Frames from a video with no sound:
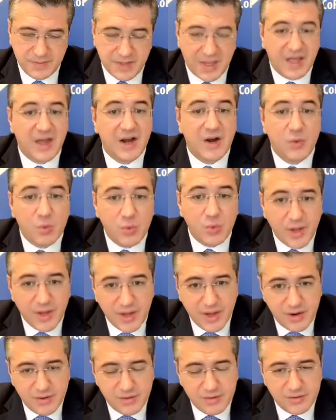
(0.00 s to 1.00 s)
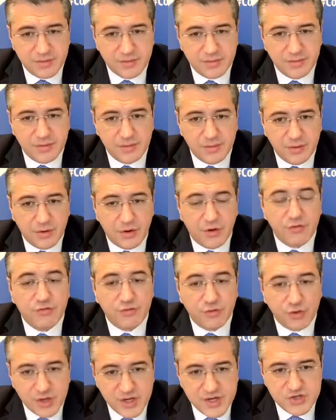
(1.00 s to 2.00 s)
are aware of
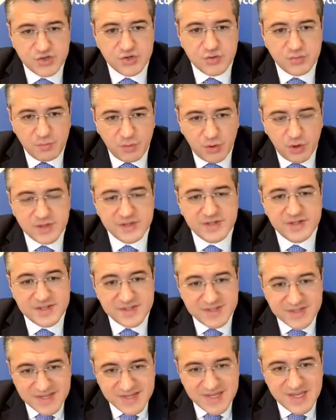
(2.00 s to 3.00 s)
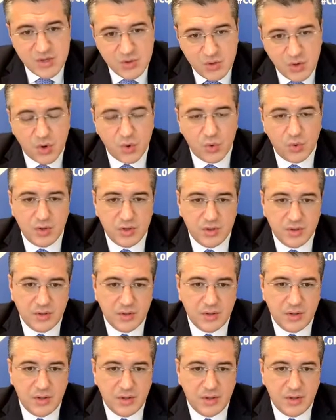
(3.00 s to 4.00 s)
cohesion policy's key role
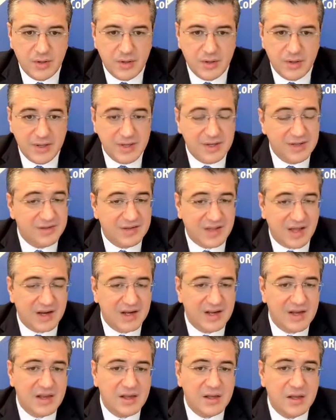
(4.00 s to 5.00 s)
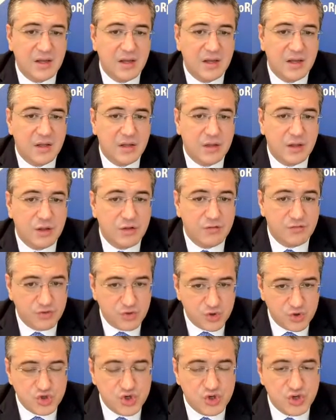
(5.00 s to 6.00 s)
in tackling the
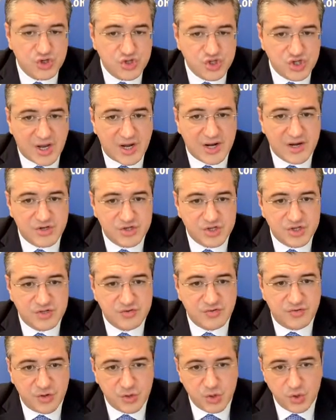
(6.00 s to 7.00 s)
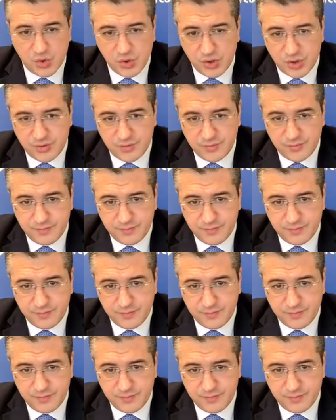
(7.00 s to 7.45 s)
future challenges of our union.